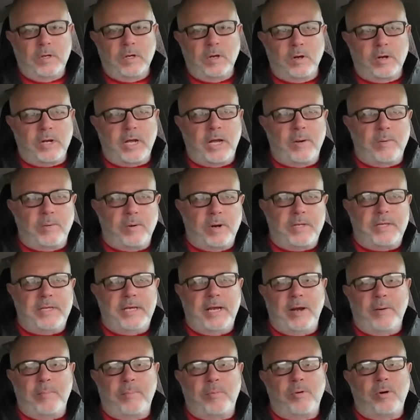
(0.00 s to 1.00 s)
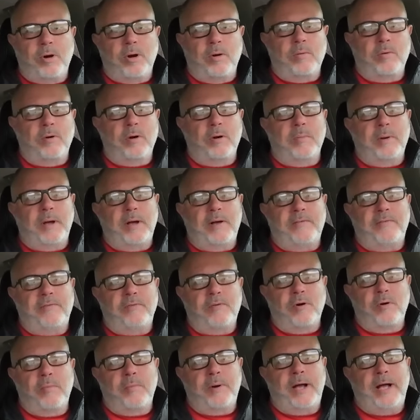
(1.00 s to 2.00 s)
Okay, we're at the airport. We're about
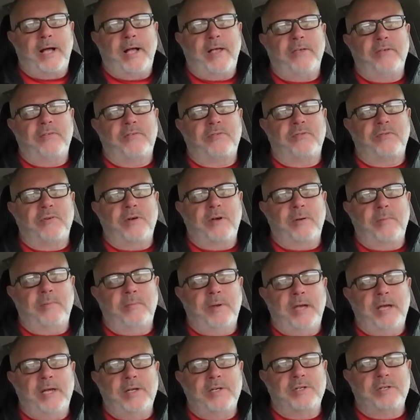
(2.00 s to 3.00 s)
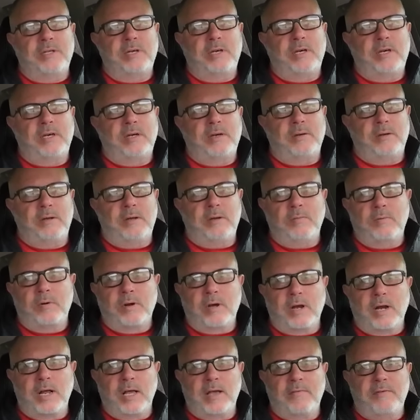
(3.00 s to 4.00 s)
4 miles from Angela, and then we're
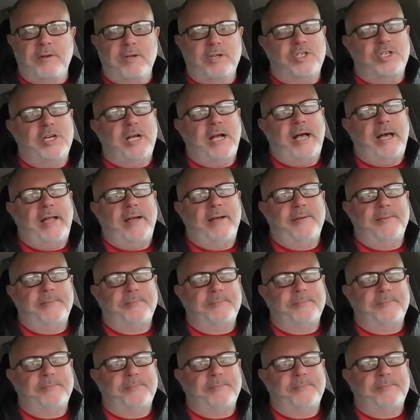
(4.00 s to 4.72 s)
gonna give it a shot.